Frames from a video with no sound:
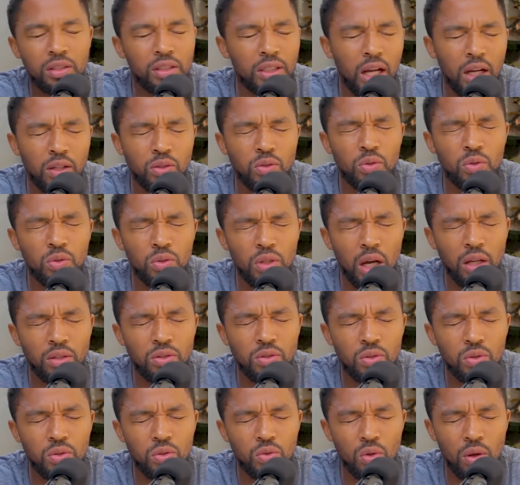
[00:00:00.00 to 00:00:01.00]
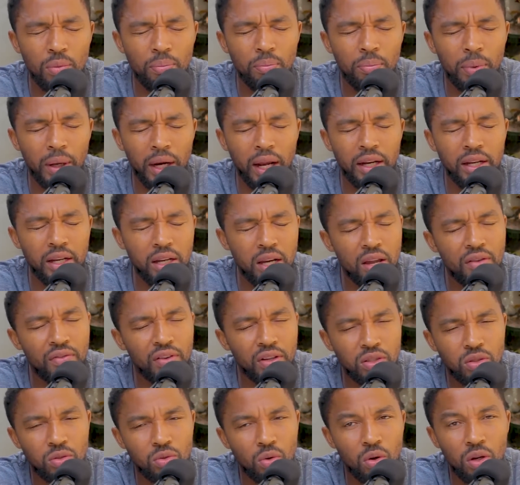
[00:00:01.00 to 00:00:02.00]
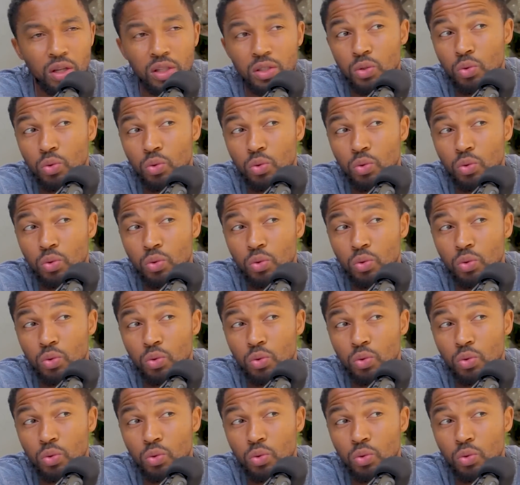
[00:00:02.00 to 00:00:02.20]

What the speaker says: how to swim, but I never saw her